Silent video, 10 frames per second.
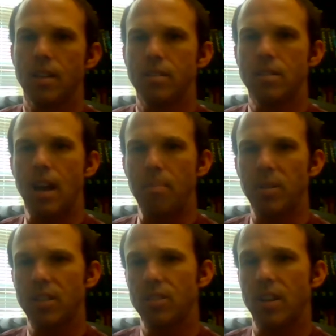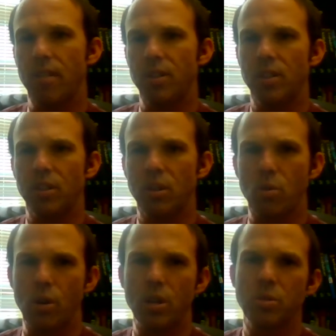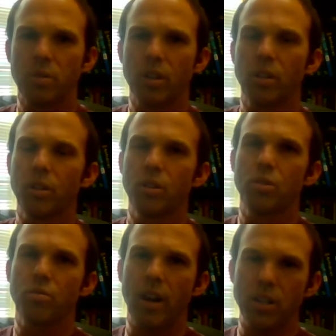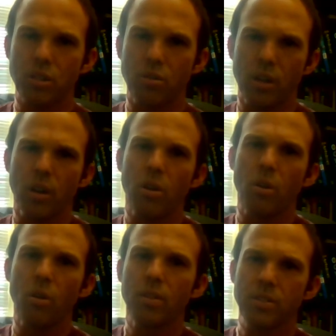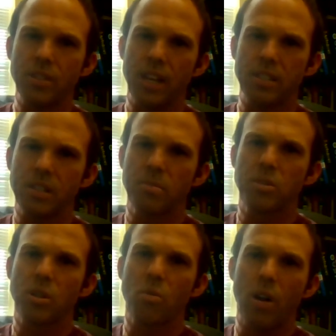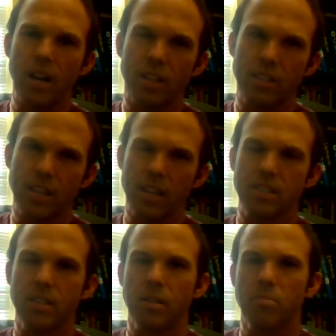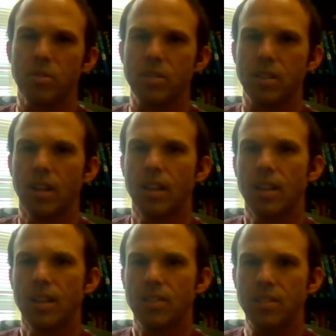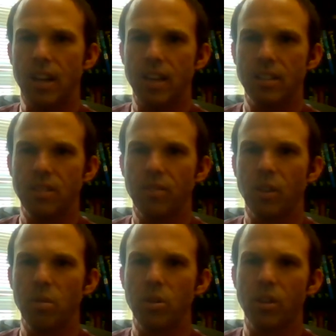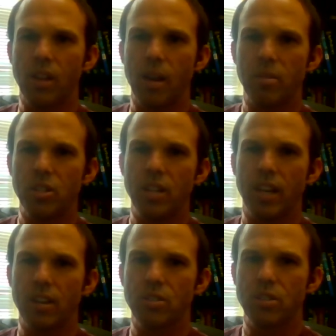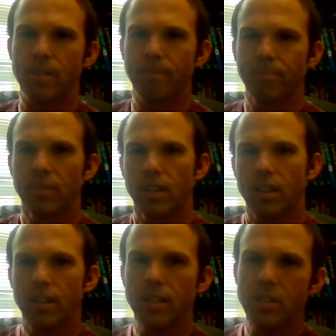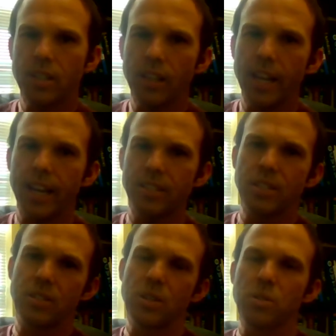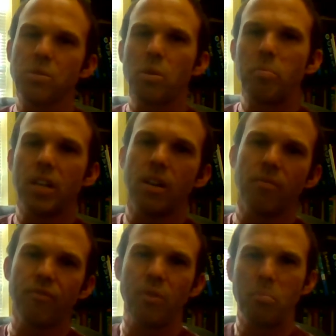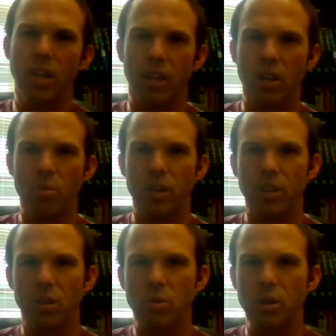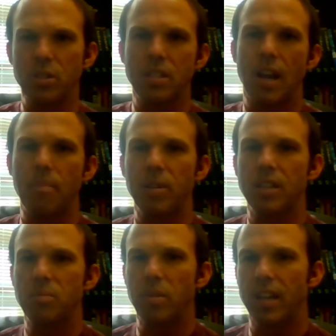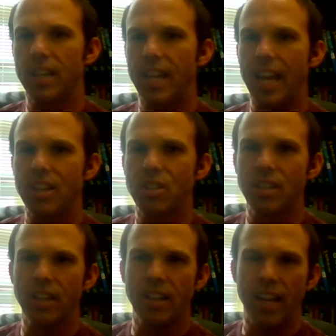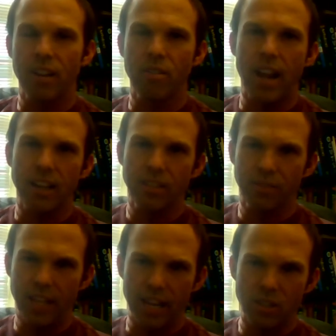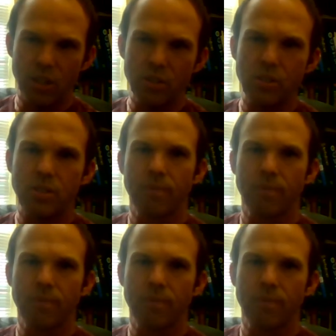Topics covered in the course will include terrestrial systems, aquatic systems, science of global climate change. In this class, the students will become familiar with the course topics by engaging in interactive lectures,